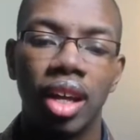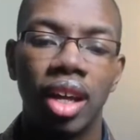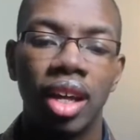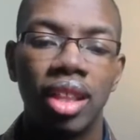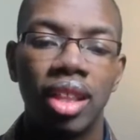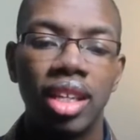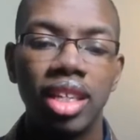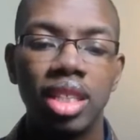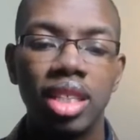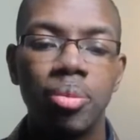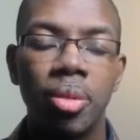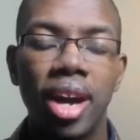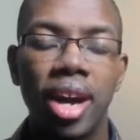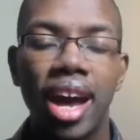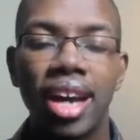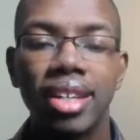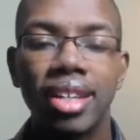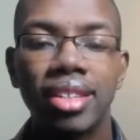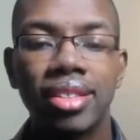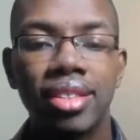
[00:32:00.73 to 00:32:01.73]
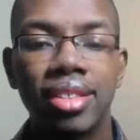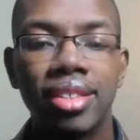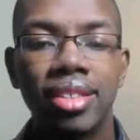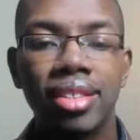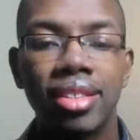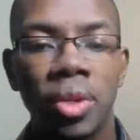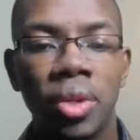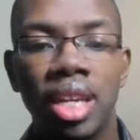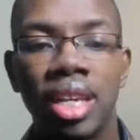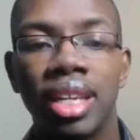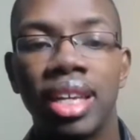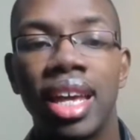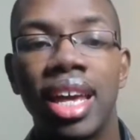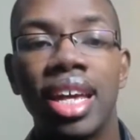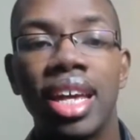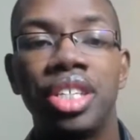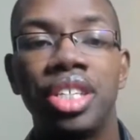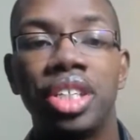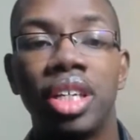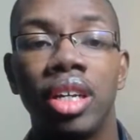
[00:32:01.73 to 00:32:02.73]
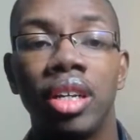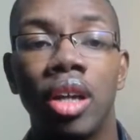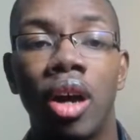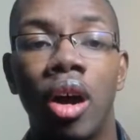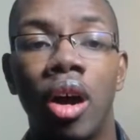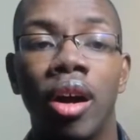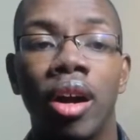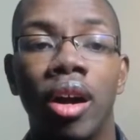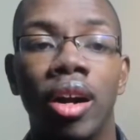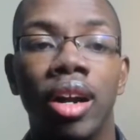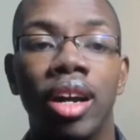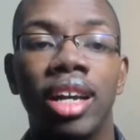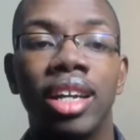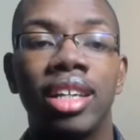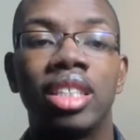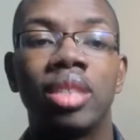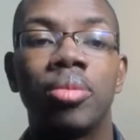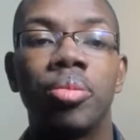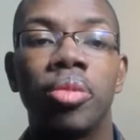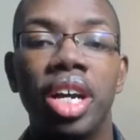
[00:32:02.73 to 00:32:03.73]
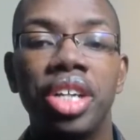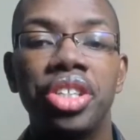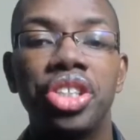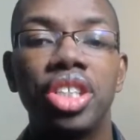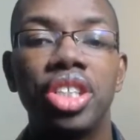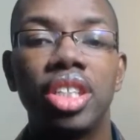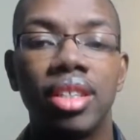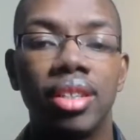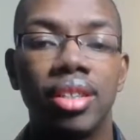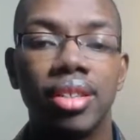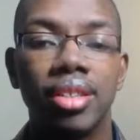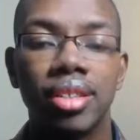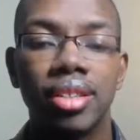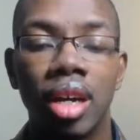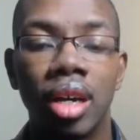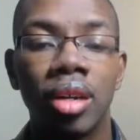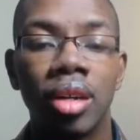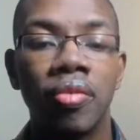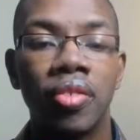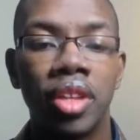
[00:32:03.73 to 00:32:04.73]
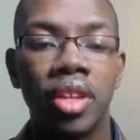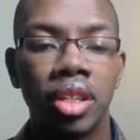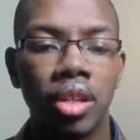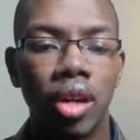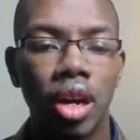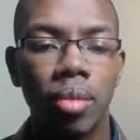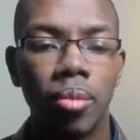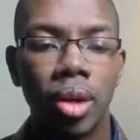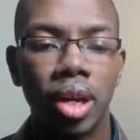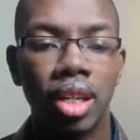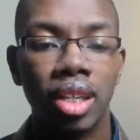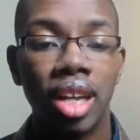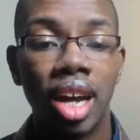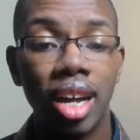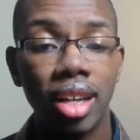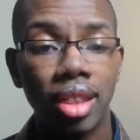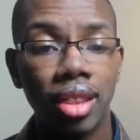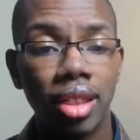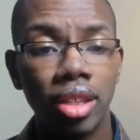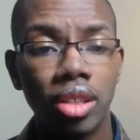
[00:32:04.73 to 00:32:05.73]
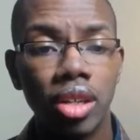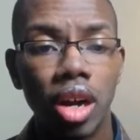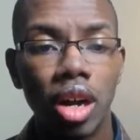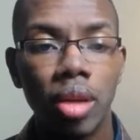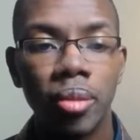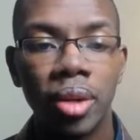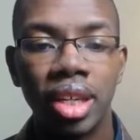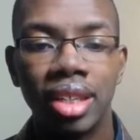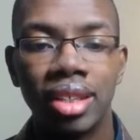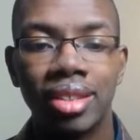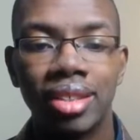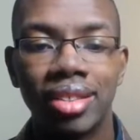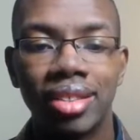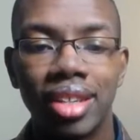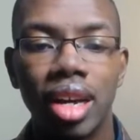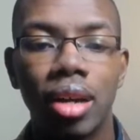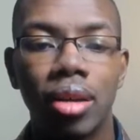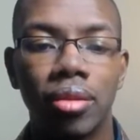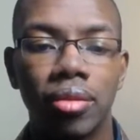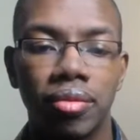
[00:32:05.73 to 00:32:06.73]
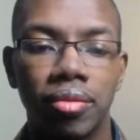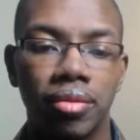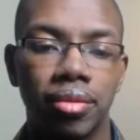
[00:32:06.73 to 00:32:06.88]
these practices we engage in are expressions of the Dharma, not the Dharma itself.